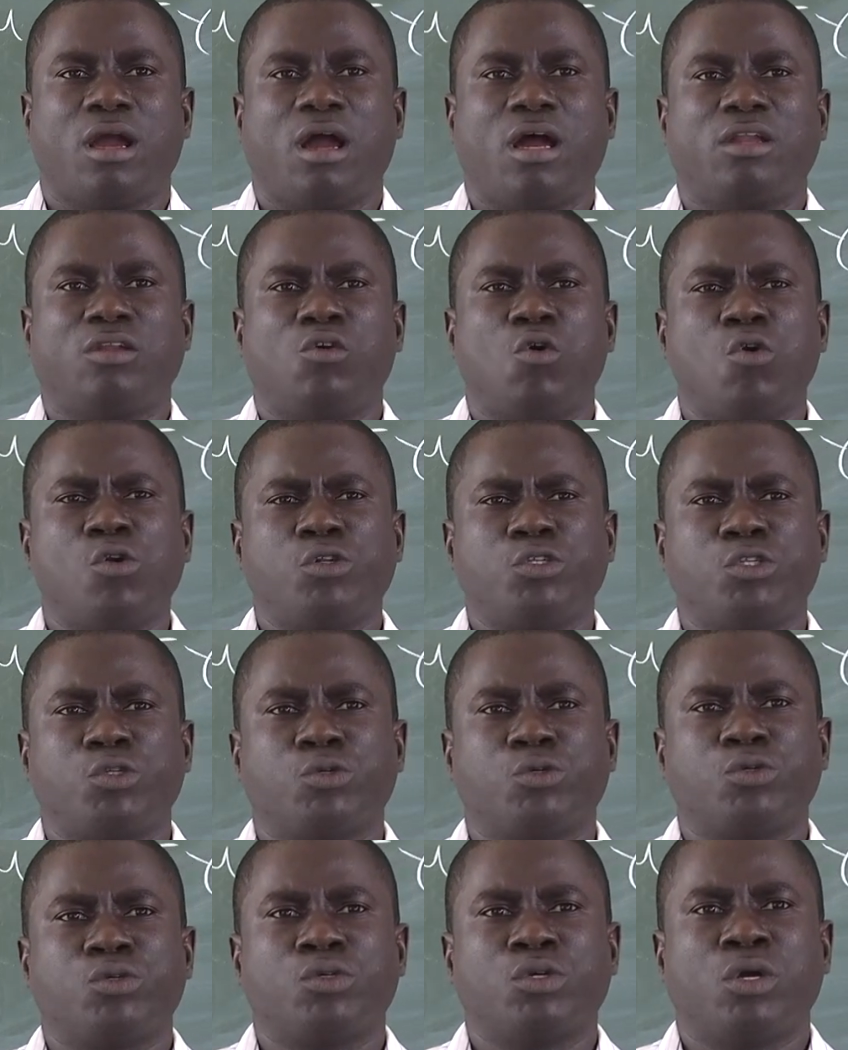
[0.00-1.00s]
and
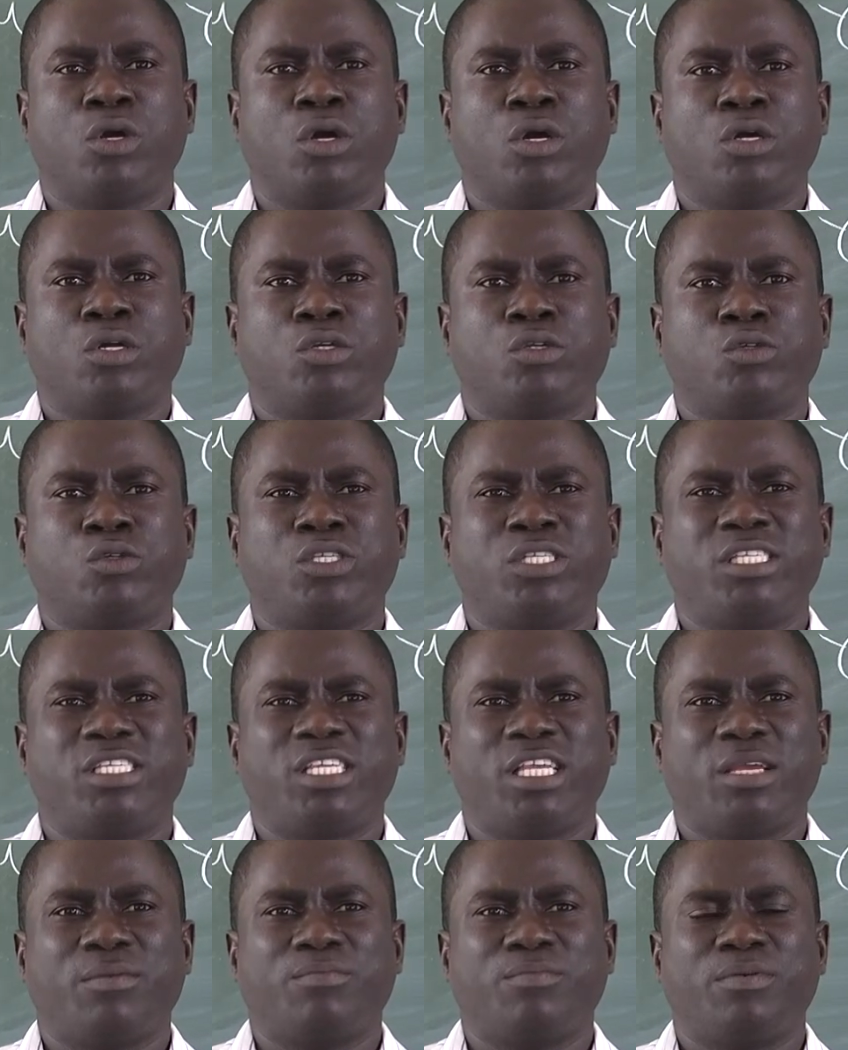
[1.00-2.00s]
also to
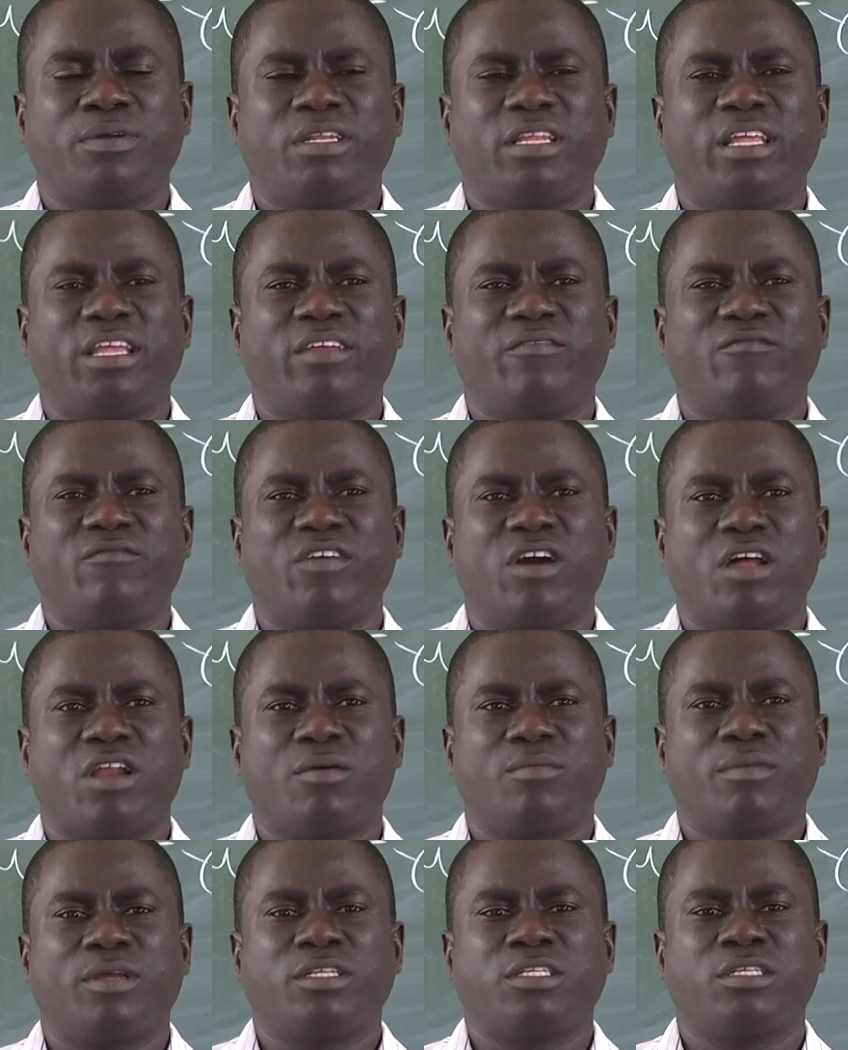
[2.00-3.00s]
shape the
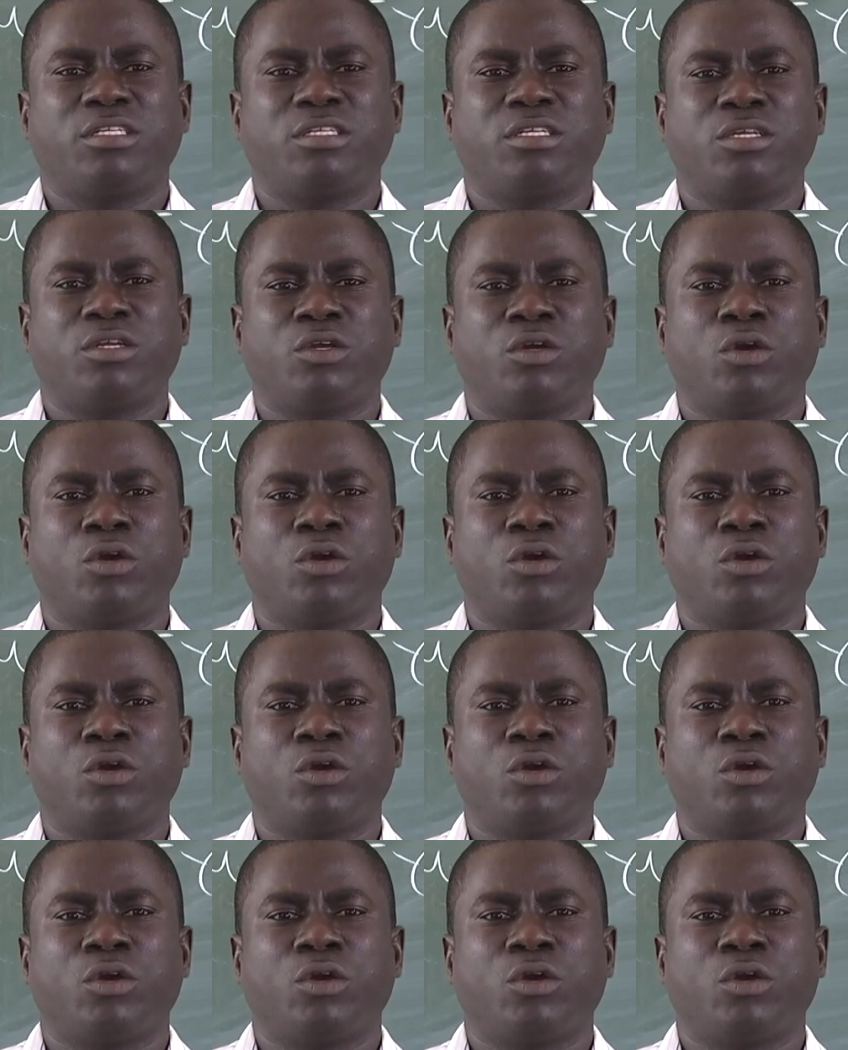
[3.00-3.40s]
environment,